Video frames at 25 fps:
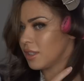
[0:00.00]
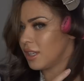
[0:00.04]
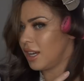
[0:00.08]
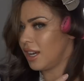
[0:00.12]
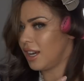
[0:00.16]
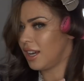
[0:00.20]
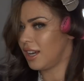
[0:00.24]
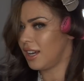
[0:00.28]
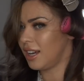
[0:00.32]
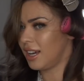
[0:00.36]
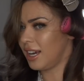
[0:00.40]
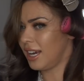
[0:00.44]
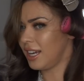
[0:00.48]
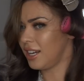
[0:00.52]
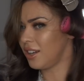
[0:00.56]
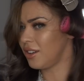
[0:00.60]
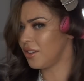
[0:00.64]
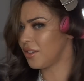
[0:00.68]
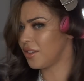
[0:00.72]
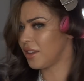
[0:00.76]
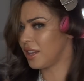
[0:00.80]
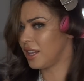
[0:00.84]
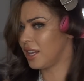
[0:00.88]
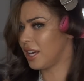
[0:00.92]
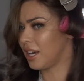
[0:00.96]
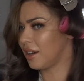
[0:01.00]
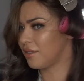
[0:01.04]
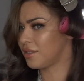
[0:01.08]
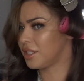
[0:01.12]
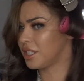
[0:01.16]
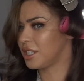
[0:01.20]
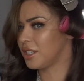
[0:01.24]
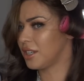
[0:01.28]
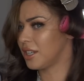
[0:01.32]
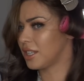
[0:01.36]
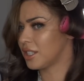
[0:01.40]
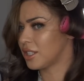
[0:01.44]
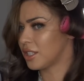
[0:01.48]
I don't think you have
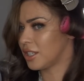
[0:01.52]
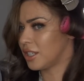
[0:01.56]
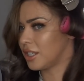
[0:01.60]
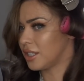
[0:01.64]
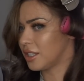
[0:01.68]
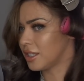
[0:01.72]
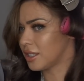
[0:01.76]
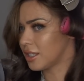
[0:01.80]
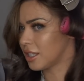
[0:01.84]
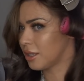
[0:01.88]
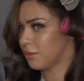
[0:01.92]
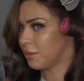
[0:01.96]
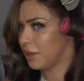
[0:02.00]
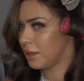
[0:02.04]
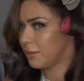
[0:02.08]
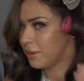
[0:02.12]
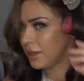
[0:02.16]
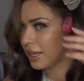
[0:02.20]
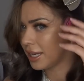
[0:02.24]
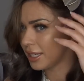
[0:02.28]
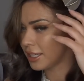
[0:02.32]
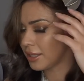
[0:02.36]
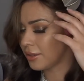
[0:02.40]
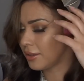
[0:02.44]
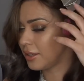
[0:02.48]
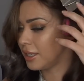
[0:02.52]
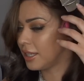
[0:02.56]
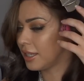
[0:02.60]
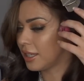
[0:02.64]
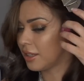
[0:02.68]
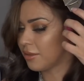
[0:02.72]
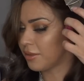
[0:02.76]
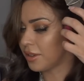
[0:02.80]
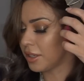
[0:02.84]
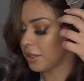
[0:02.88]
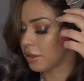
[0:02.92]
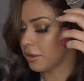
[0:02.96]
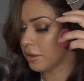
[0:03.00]
to do it at all, so maybe I don't
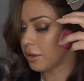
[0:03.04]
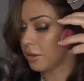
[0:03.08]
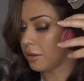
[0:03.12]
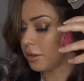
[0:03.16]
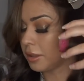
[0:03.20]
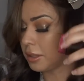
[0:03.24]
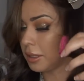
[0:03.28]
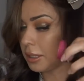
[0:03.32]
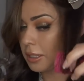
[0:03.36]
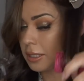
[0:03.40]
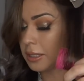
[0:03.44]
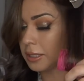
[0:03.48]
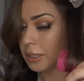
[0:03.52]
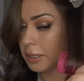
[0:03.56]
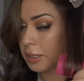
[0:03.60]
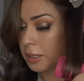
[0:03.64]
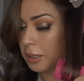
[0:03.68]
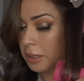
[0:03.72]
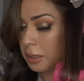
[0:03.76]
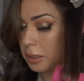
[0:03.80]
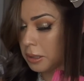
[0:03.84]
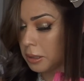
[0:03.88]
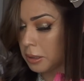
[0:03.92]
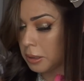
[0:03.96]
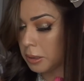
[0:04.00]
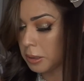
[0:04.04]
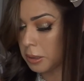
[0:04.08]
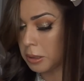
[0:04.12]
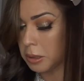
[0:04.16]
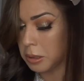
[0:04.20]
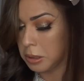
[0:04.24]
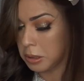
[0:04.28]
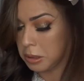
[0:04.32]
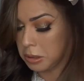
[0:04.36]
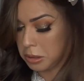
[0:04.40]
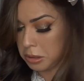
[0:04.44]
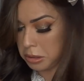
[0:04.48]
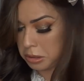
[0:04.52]
need the Velcro rollers.
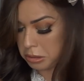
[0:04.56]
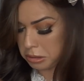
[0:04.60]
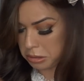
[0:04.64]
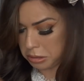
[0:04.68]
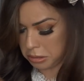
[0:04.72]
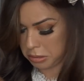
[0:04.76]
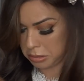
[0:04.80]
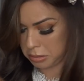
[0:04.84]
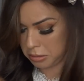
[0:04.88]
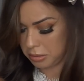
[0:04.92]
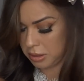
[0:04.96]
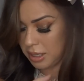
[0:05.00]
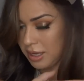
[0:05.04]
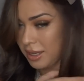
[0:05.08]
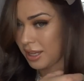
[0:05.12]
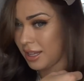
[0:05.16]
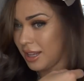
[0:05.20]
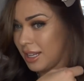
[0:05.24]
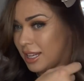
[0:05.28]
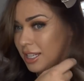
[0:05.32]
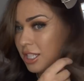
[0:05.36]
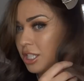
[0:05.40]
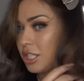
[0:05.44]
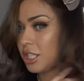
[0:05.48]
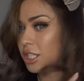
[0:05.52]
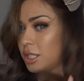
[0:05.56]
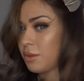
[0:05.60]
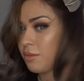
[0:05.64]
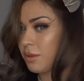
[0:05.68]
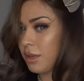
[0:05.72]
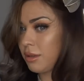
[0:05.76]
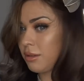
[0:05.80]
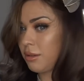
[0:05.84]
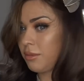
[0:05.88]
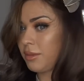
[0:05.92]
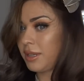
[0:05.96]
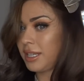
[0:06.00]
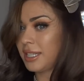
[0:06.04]
I think that's just
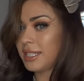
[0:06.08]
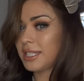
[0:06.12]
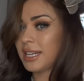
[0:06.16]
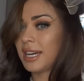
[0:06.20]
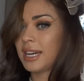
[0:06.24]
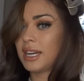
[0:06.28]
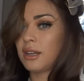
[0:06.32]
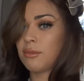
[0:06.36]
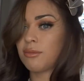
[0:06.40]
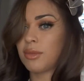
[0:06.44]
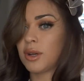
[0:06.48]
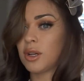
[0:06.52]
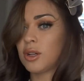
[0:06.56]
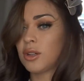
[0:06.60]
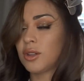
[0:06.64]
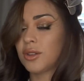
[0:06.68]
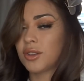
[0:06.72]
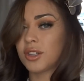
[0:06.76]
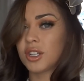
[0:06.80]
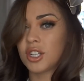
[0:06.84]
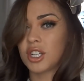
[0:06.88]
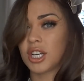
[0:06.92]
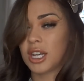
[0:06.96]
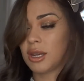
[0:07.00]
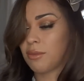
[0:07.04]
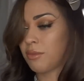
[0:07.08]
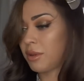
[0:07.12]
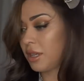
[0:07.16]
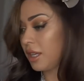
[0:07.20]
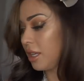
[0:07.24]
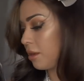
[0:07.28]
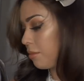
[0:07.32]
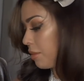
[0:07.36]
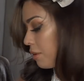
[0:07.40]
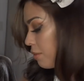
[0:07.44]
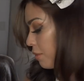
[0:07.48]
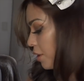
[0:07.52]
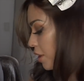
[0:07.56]
probably to help hold the shape a
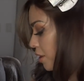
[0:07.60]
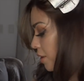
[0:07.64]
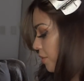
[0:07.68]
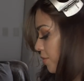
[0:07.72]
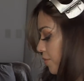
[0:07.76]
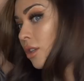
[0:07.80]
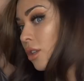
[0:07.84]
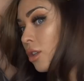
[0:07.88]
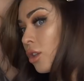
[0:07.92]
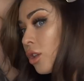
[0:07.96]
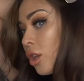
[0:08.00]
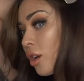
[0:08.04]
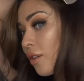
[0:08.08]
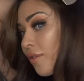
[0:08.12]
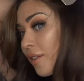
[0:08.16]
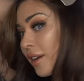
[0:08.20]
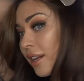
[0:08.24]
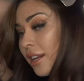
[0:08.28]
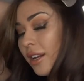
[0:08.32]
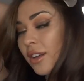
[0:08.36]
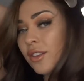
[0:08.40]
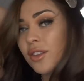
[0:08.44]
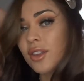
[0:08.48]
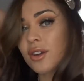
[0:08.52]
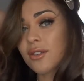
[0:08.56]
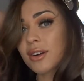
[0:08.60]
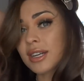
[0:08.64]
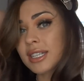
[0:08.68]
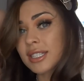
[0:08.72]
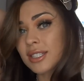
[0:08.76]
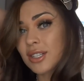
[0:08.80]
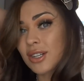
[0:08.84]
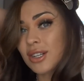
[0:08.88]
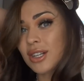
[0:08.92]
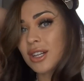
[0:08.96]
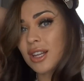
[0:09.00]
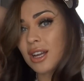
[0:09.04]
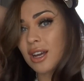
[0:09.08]
little bit more. Loving the
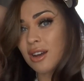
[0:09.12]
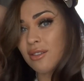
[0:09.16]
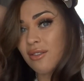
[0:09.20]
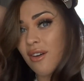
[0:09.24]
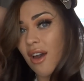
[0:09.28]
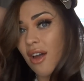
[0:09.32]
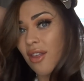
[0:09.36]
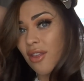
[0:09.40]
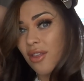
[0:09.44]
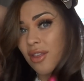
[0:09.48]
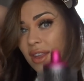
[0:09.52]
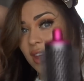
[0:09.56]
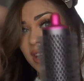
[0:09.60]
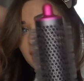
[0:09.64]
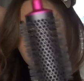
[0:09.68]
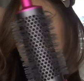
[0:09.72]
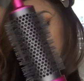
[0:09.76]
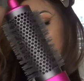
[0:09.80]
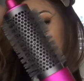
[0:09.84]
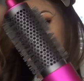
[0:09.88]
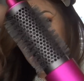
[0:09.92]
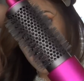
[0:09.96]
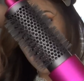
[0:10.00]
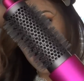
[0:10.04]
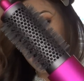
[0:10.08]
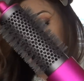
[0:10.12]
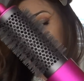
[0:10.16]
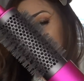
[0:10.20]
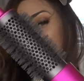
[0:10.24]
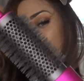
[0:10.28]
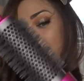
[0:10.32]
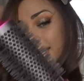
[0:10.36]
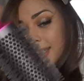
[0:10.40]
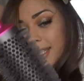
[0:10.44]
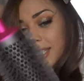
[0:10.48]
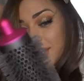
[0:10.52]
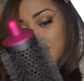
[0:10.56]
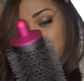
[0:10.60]
result of this
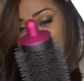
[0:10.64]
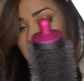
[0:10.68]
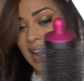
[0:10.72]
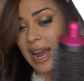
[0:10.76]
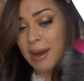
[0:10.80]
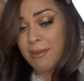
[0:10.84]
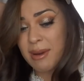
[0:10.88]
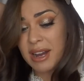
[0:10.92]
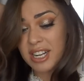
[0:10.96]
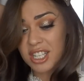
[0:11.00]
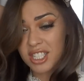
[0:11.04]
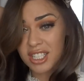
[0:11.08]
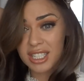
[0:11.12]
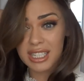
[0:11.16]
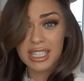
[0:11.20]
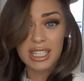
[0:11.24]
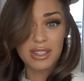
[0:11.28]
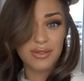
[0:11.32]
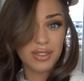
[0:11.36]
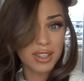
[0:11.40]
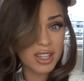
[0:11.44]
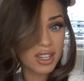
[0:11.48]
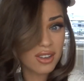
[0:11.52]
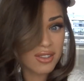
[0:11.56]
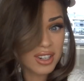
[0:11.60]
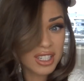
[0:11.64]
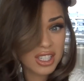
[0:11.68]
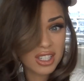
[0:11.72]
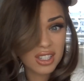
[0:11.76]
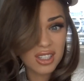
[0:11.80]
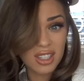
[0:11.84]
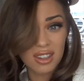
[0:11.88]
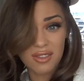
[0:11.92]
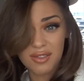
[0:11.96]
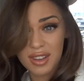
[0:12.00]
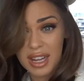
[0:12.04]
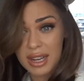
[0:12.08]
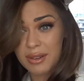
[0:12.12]
accessory. I'm actually loving the
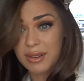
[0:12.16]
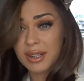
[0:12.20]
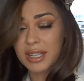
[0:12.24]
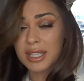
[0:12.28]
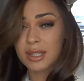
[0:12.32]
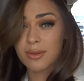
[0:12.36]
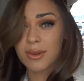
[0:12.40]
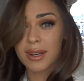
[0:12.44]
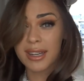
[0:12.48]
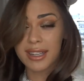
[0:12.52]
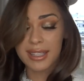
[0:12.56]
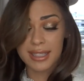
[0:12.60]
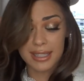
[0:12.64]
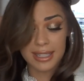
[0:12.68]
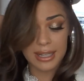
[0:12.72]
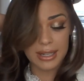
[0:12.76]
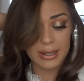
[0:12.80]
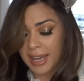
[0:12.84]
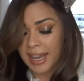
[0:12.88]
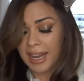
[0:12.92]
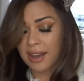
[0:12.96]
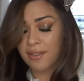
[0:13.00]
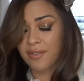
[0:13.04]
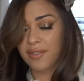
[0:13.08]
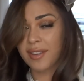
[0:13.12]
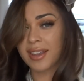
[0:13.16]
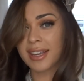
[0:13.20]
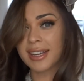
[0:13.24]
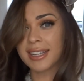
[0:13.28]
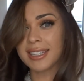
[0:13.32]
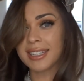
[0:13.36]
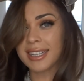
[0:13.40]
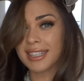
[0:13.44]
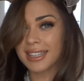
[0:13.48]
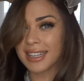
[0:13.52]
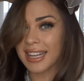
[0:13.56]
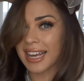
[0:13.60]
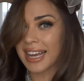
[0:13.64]
result of that one as well. So I
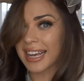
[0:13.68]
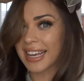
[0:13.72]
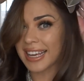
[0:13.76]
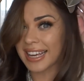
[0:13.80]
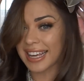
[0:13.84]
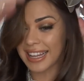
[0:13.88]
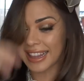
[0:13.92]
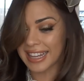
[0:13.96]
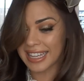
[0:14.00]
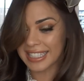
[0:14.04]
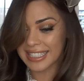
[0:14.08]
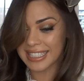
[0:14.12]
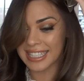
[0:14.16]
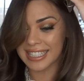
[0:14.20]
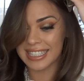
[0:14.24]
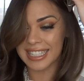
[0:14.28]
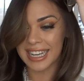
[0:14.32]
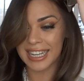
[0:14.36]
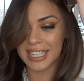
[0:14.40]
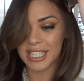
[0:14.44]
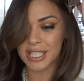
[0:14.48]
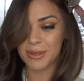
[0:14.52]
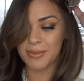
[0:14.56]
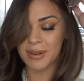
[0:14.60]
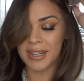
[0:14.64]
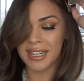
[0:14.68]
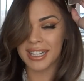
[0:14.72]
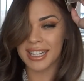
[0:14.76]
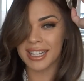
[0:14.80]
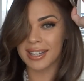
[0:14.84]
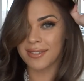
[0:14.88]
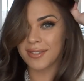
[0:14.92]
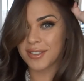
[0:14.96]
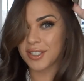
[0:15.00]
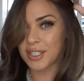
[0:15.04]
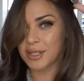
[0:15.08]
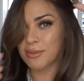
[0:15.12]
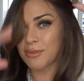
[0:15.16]
feel like this attachment
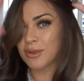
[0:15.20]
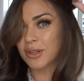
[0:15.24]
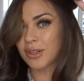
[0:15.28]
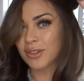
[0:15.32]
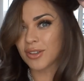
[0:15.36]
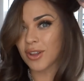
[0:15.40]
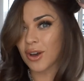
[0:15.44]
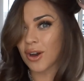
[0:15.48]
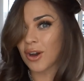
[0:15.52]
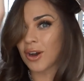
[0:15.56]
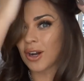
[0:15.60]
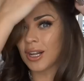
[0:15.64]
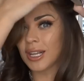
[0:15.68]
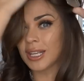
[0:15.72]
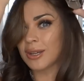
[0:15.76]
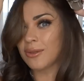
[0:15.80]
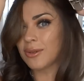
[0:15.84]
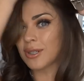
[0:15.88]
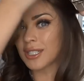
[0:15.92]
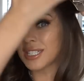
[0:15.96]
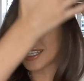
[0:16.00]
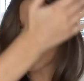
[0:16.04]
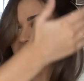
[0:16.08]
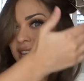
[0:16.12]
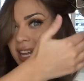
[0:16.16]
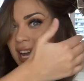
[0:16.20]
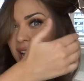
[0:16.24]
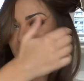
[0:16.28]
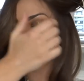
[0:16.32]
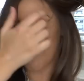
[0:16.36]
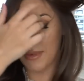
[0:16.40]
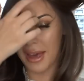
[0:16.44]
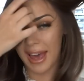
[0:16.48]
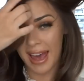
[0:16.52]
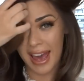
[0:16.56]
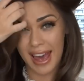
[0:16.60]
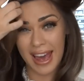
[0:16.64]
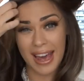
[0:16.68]
gives you more the Hollywood
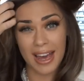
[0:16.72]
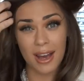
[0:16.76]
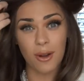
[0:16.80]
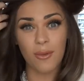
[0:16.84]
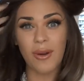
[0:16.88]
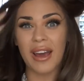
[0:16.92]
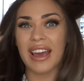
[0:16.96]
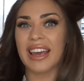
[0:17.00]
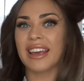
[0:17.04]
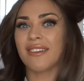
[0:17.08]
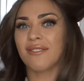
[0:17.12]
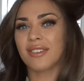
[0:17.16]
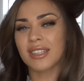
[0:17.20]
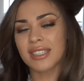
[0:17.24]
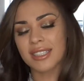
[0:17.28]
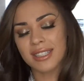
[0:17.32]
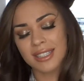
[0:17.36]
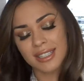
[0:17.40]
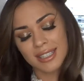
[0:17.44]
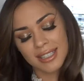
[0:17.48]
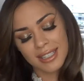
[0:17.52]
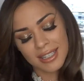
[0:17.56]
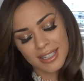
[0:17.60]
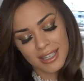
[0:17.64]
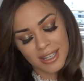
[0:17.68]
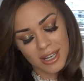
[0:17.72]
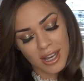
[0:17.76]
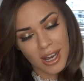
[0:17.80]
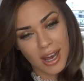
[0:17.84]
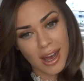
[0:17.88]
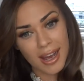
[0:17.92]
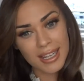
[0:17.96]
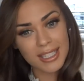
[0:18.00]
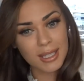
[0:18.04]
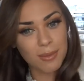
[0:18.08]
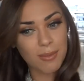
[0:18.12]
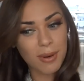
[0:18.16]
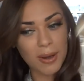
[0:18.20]
glam hair waves
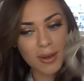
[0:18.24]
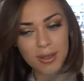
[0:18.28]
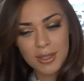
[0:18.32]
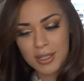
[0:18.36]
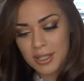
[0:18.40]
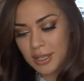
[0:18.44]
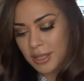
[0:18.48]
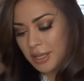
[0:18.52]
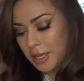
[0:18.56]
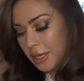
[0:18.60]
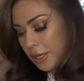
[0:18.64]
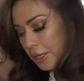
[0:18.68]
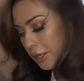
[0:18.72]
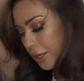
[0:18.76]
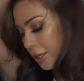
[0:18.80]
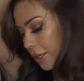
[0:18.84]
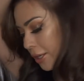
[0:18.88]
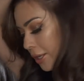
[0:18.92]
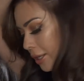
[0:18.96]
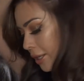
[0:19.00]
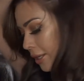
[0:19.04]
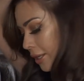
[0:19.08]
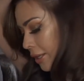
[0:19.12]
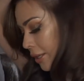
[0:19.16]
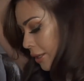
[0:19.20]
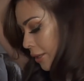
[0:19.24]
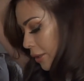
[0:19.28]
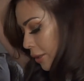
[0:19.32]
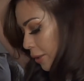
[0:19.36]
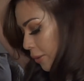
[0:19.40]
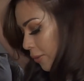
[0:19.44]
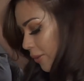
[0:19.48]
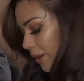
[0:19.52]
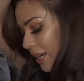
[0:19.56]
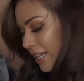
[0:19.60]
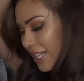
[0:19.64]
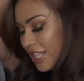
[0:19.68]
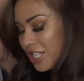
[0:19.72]
as opposed to the curl,
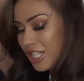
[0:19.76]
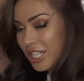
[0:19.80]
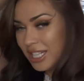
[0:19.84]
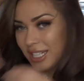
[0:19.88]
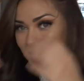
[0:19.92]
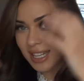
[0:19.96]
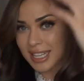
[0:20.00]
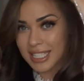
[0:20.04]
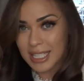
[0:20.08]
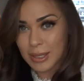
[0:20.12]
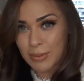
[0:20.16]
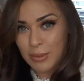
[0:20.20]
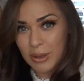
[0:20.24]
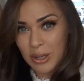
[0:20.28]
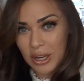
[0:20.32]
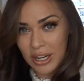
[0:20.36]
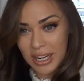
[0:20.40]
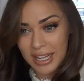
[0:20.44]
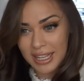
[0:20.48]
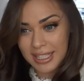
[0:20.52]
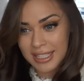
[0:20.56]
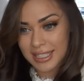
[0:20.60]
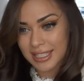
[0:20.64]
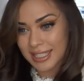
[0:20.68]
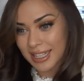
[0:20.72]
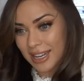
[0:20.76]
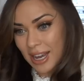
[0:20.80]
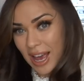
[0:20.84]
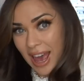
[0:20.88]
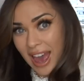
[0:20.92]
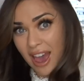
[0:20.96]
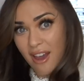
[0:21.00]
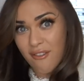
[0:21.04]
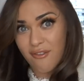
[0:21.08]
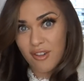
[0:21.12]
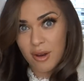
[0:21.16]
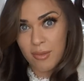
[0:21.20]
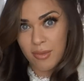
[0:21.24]
which, let's be honest,
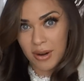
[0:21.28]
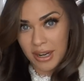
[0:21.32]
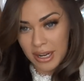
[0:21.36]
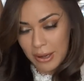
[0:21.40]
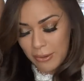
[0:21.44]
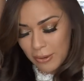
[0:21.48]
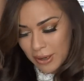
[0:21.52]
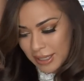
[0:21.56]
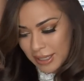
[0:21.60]
everybody